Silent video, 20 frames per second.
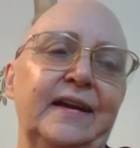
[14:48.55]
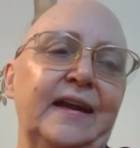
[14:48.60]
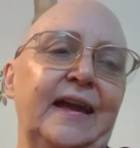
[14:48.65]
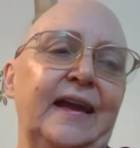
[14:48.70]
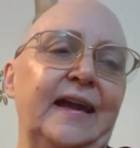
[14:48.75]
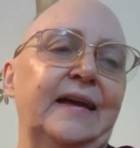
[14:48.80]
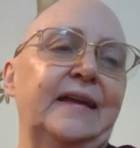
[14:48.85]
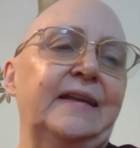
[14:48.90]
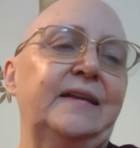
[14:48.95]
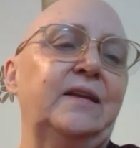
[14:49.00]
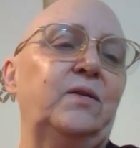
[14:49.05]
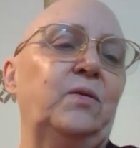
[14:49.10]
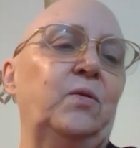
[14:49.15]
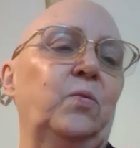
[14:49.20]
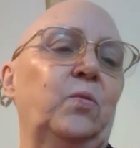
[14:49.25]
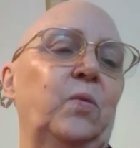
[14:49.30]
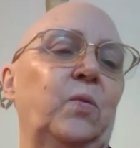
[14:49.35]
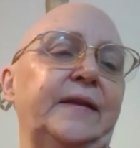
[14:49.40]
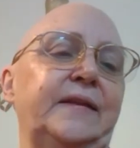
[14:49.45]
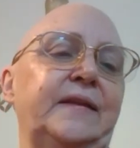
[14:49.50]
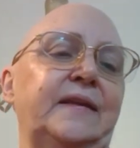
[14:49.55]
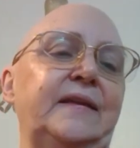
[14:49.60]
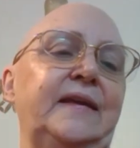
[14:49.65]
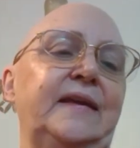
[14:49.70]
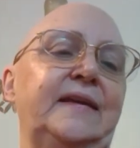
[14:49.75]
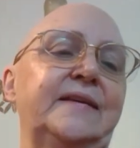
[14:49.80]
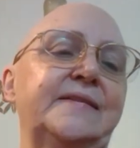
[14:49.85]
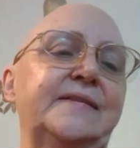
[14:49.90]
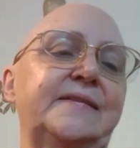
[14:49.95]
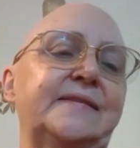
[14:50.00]
And what
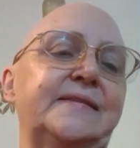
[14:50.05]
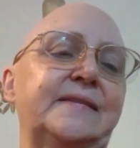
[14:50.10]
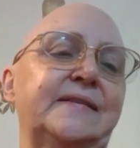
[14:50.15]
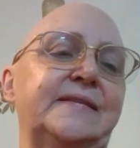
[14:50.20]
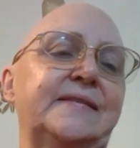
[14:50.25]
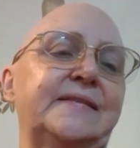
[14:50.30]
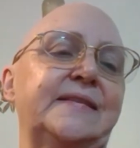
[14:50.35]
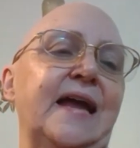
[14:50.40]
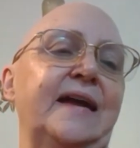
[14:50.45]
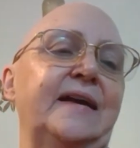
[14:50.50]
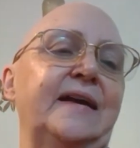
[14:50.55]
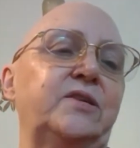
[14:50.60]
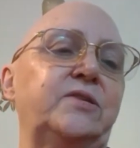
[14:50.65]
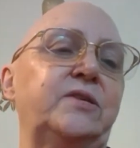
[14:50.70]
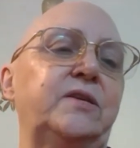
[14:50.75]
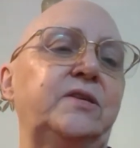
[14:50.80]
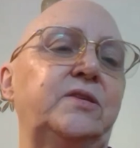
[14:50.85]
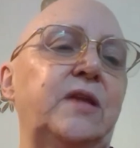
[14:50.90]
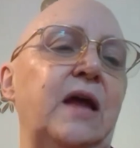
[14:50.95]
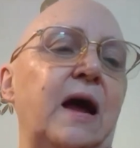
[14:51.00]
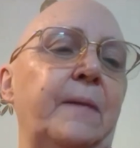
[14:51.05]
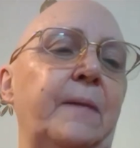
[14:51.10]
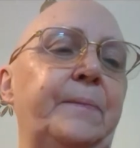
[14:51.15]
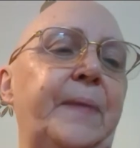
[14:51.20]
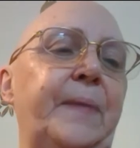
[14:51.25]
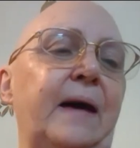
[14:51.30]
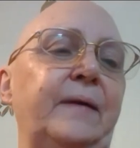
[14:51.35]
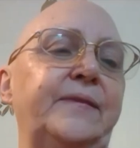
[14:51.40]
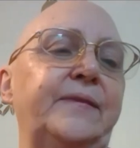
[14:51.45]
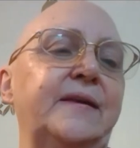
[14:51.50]
he's saying
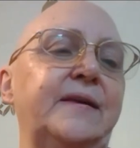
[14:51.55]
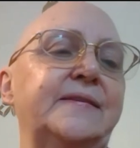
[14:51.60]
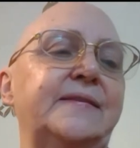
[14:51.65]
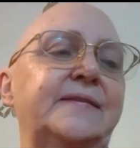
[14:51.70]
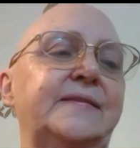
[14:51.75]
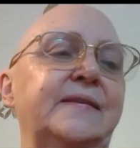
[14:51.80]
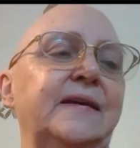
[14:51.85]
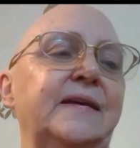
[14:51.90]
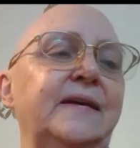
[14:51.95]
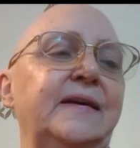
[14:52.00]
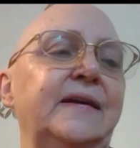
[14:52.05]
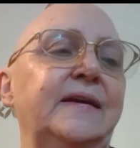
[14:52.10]
about this